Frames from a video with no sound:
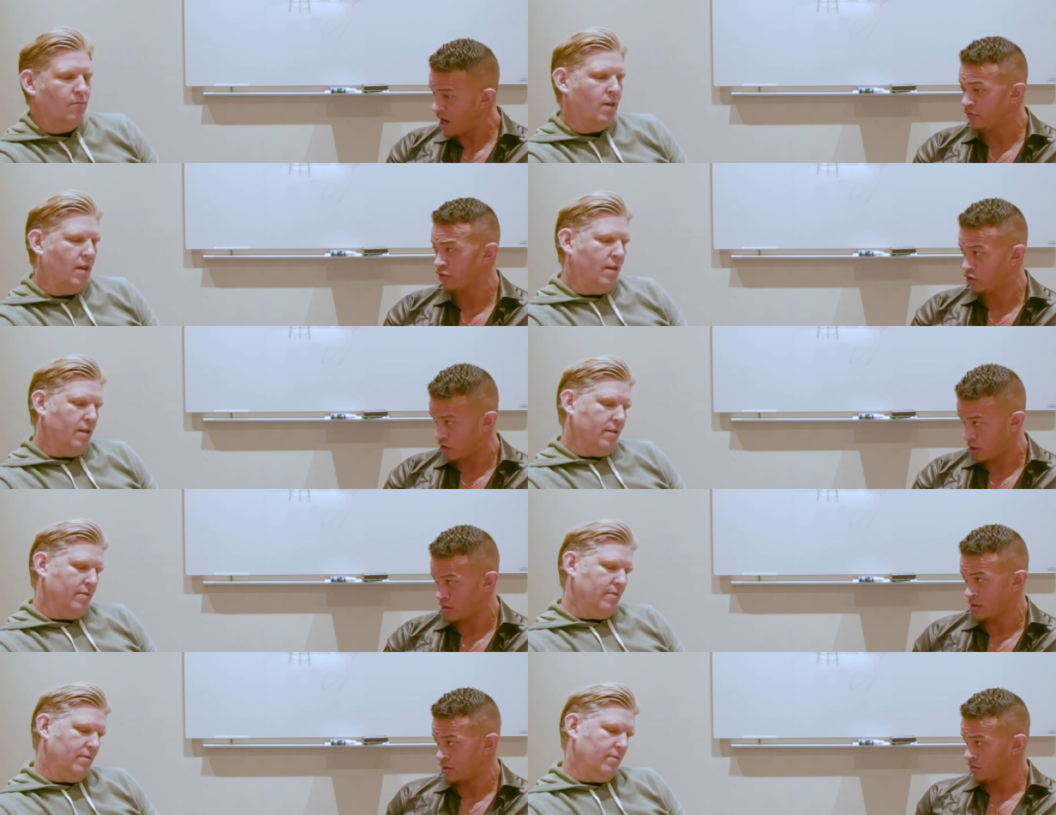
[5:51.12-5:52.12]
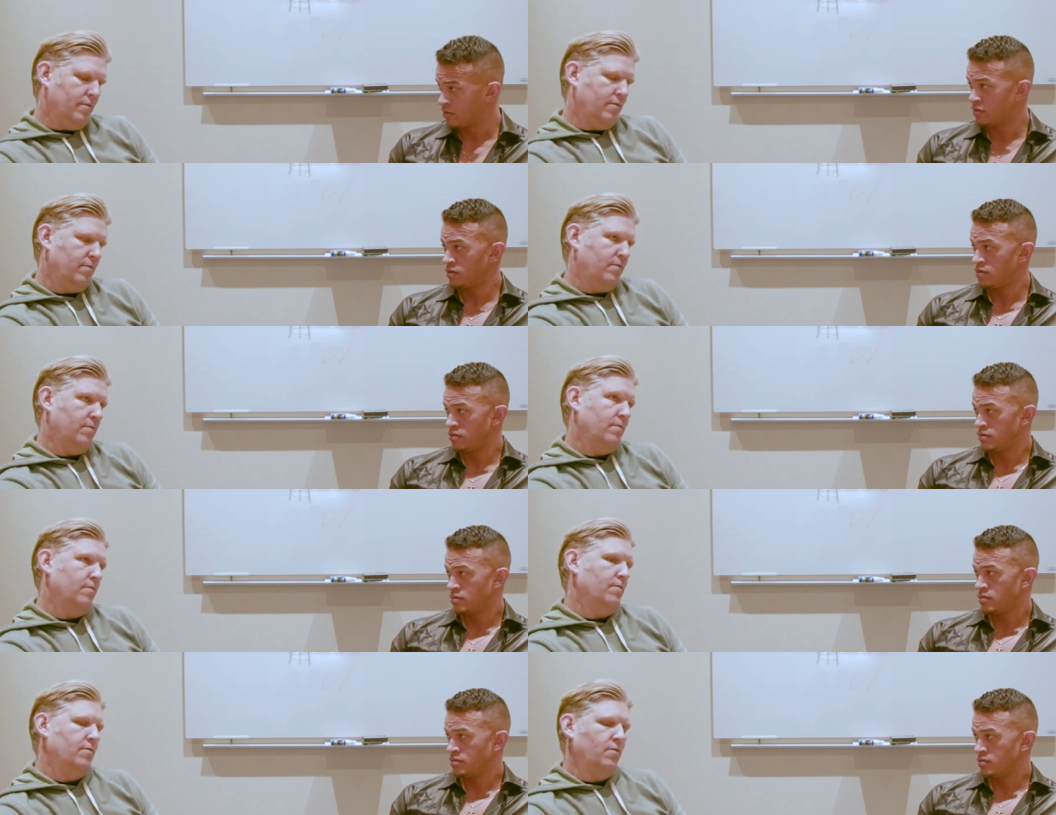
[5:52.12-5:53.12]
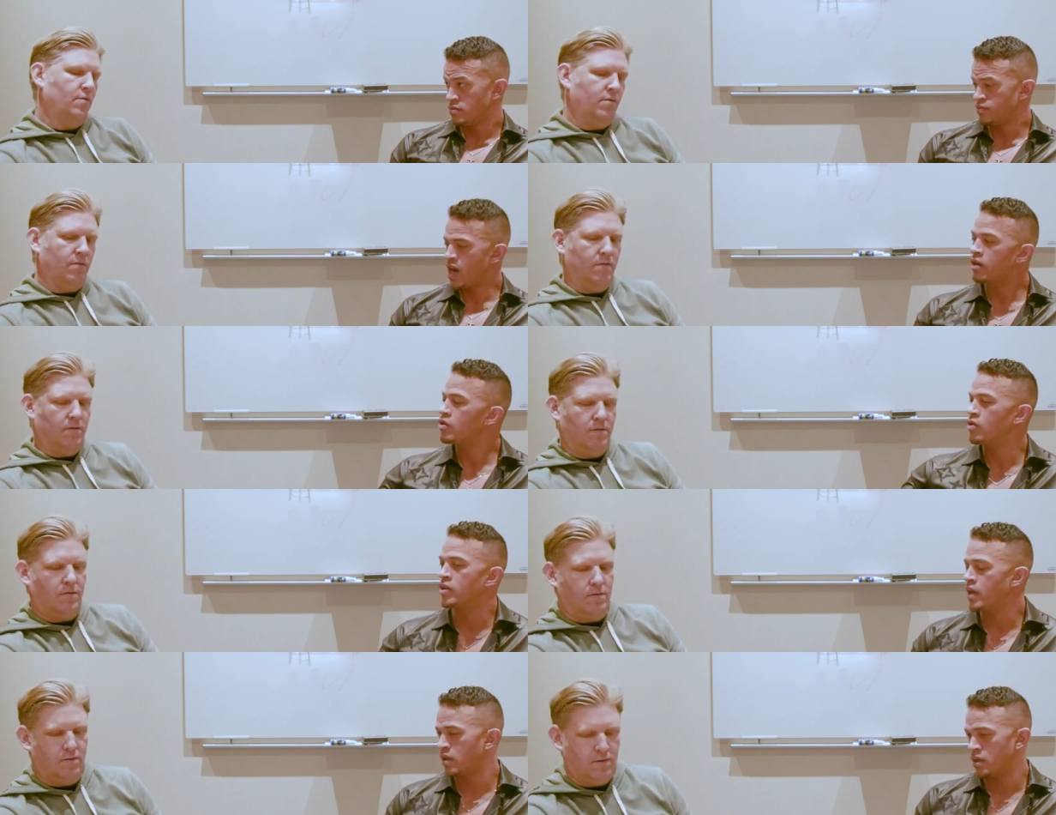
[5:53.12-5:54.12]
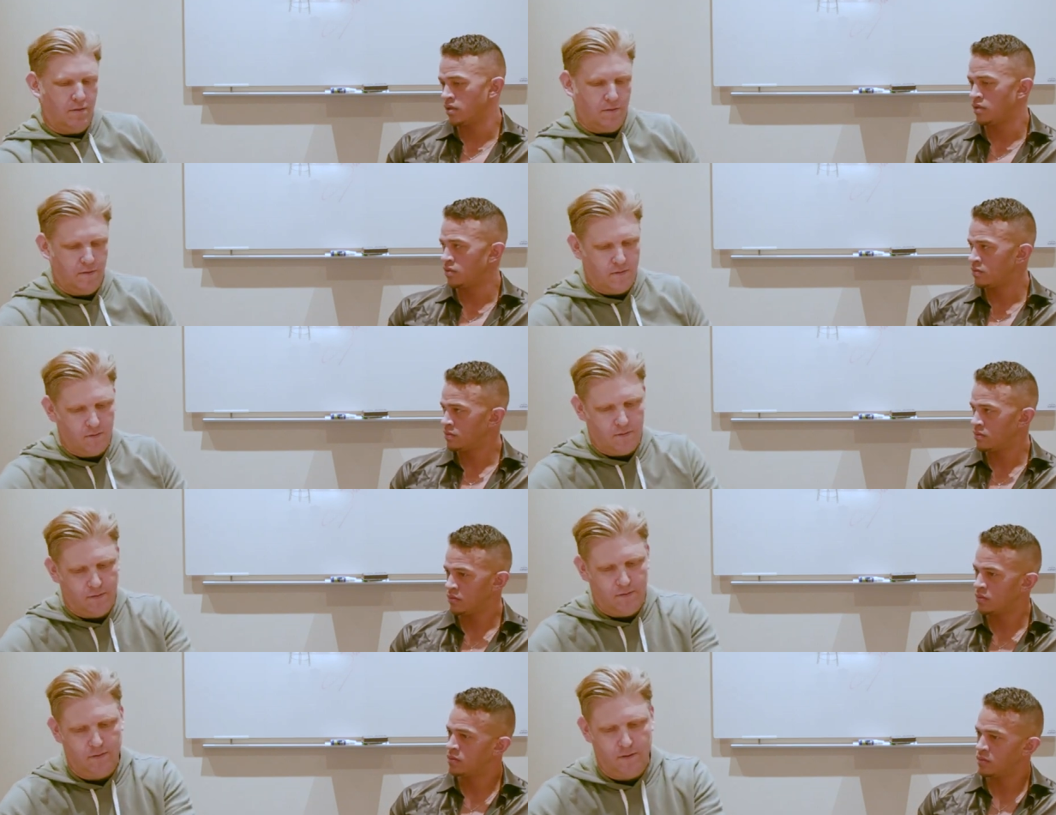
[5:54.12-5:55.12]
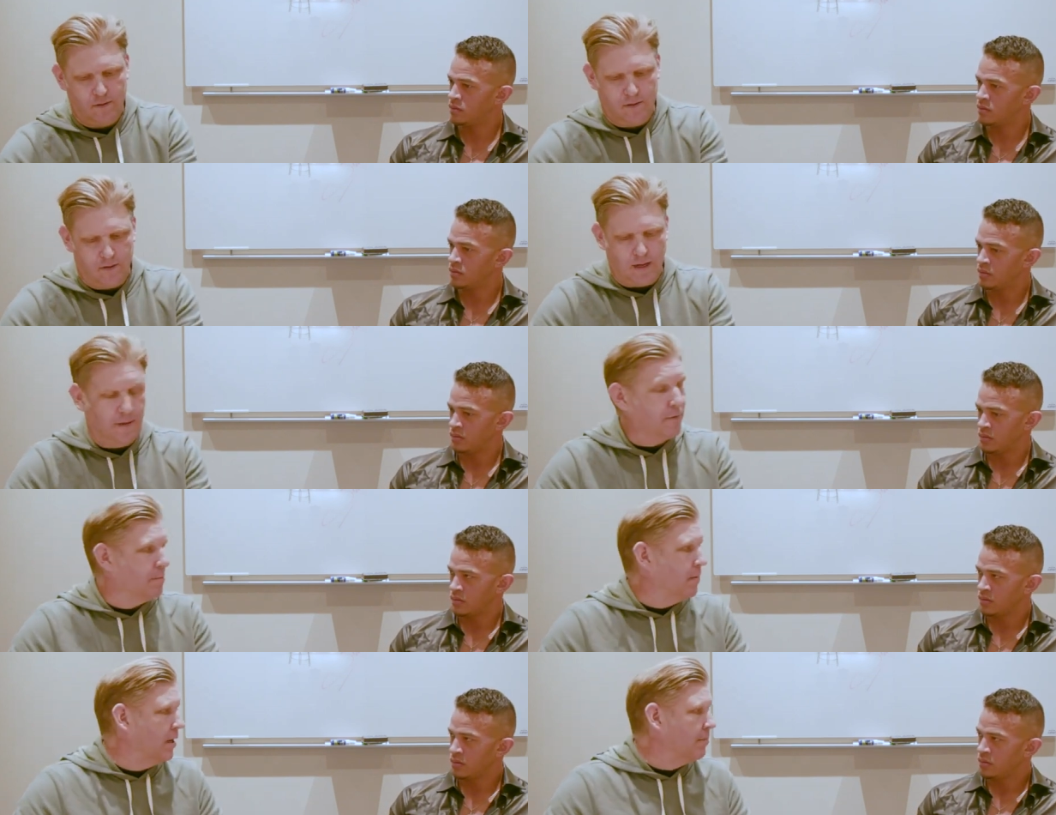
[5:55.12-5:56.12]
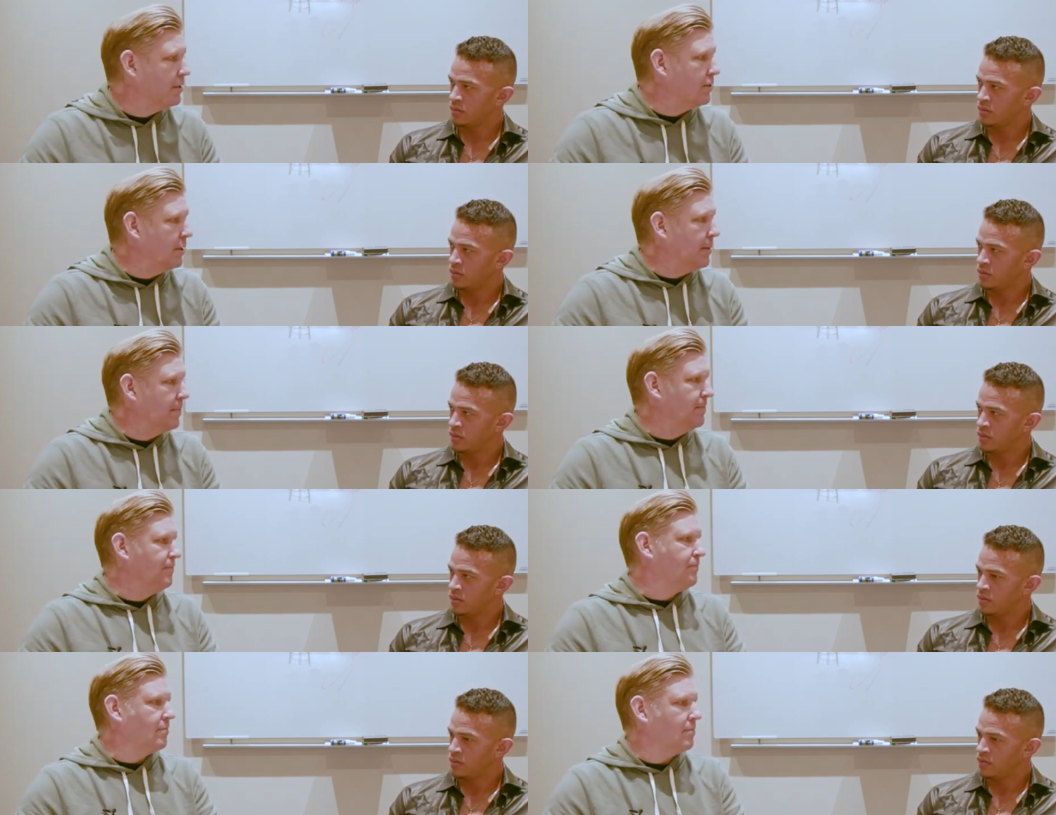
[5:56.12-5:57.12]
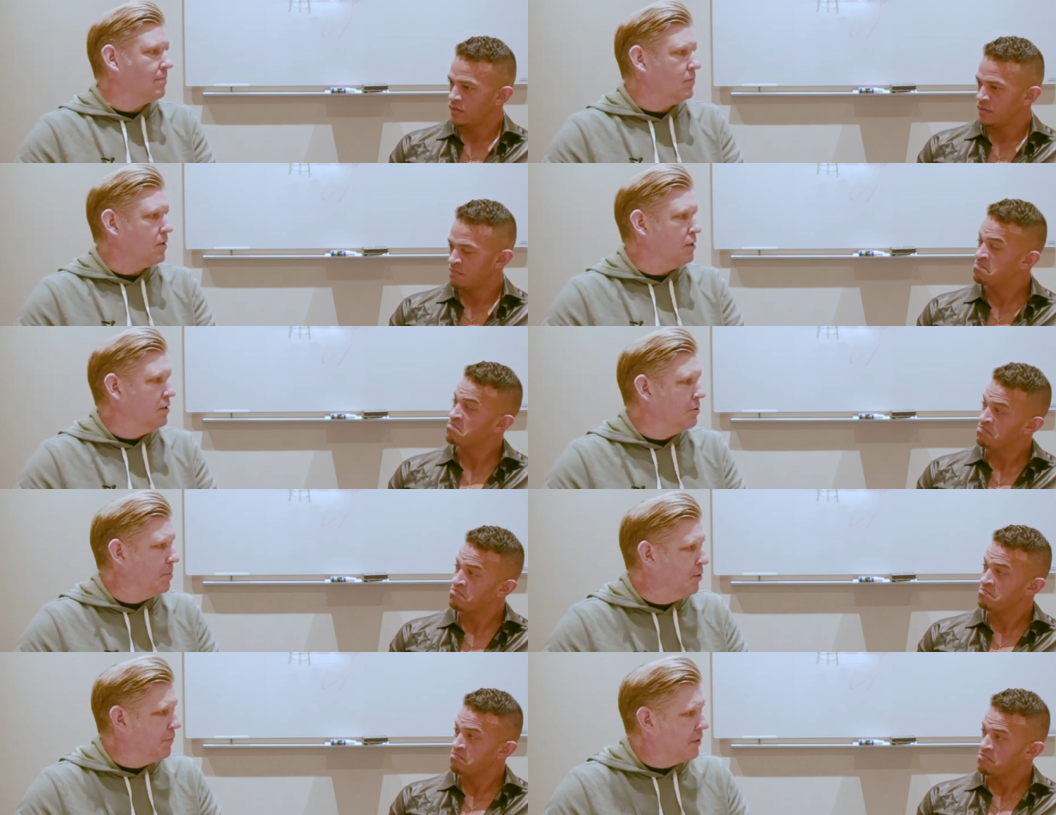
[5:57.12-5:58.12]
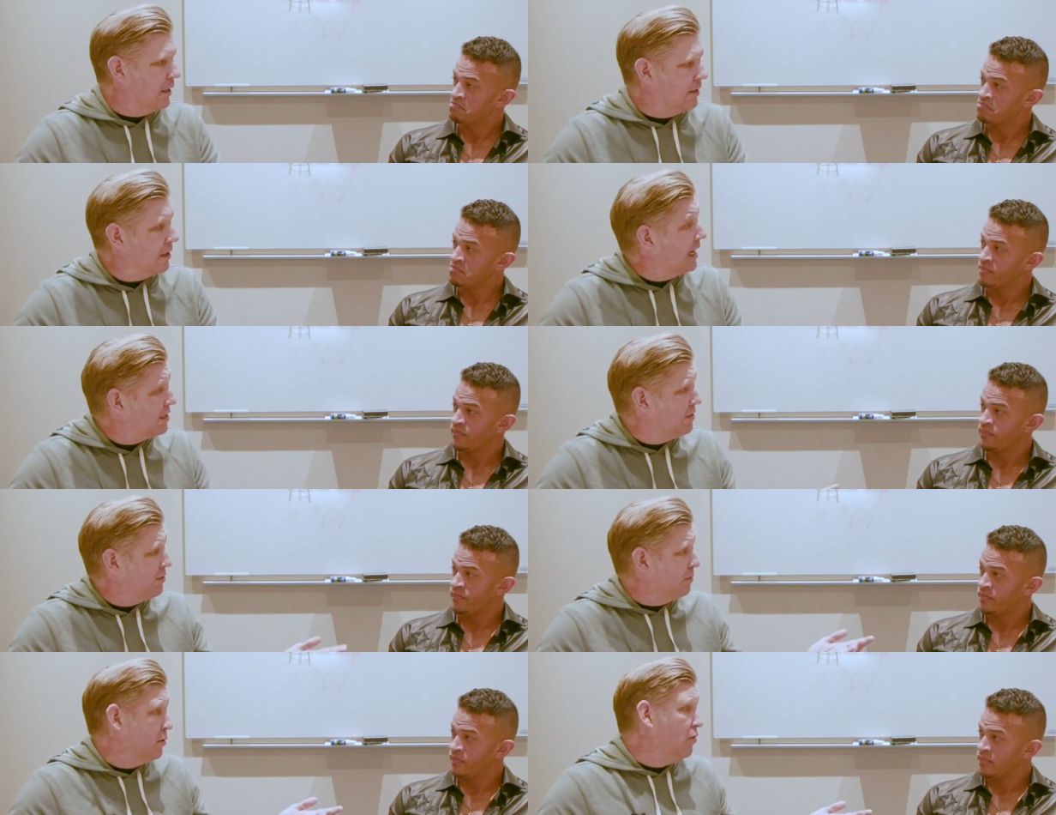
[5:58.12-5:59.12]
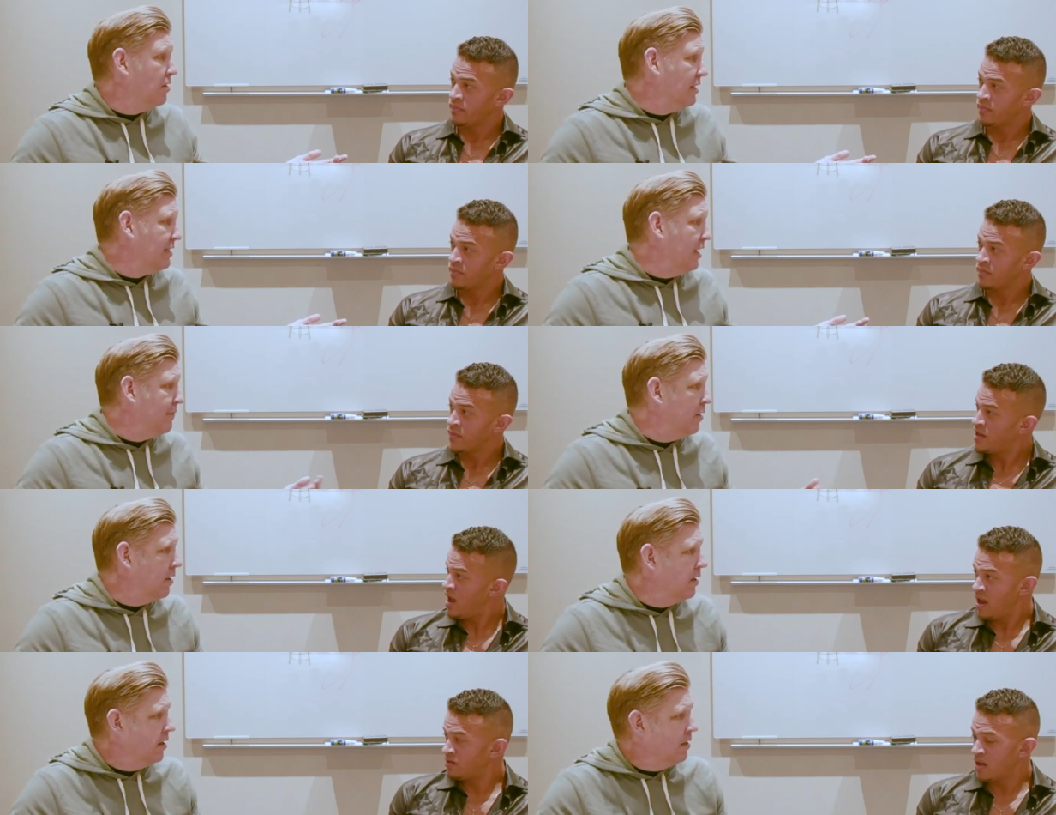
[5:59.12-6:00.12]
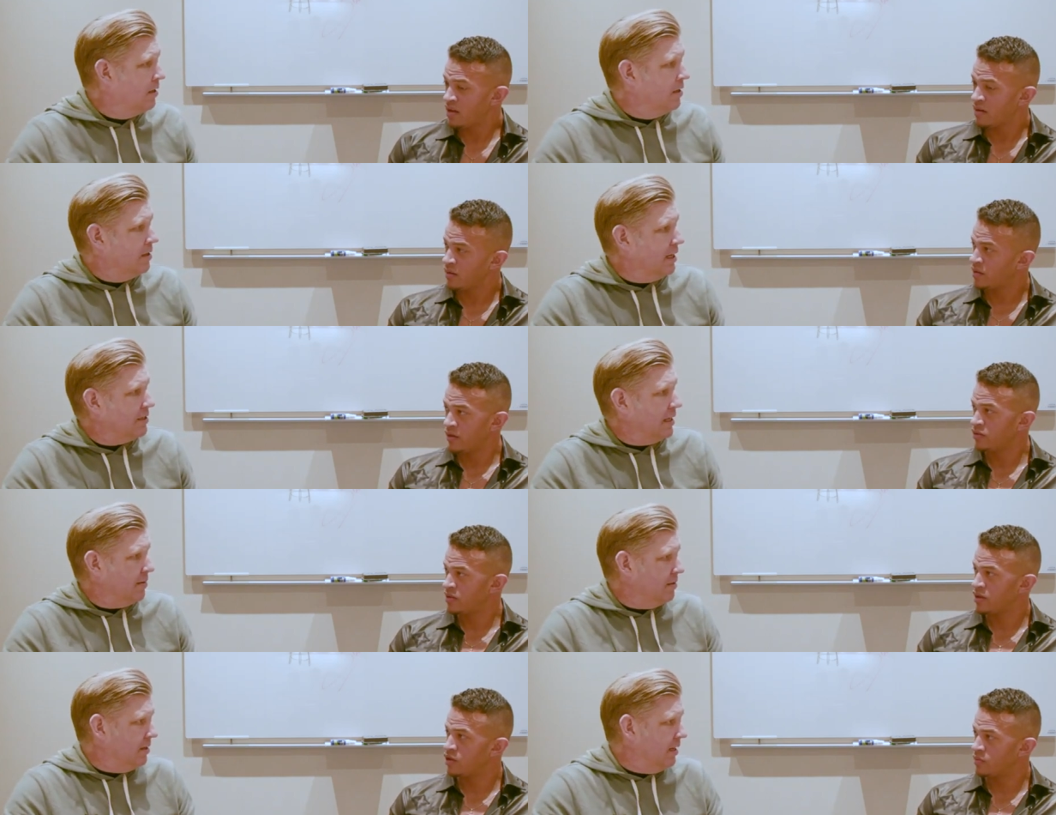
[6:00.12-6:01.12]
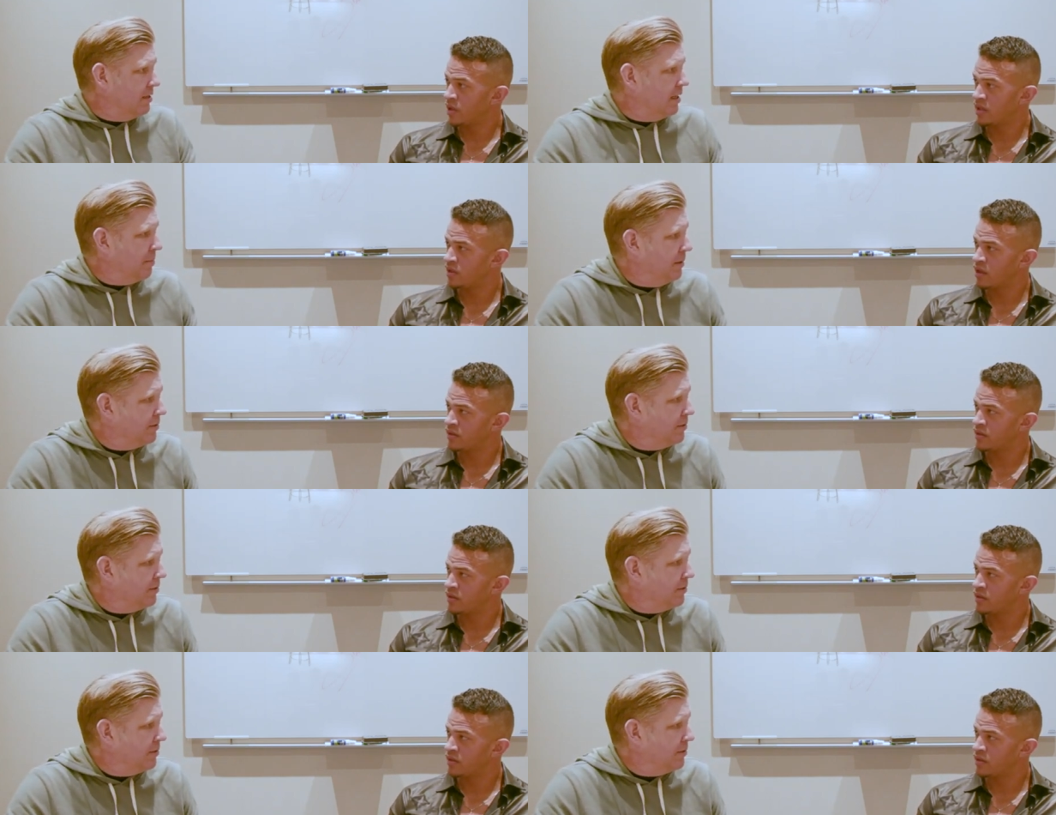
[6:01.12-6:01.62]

Speaker 1: now? For sure. But I don't hold that against you.
Speaker 2: I'm from uh, Mississippi. It's beautiful down there. Actually, you're from New Orleans. That's not far. Yeah,
Speaker 1: it's not. I, I used to go to Biloxi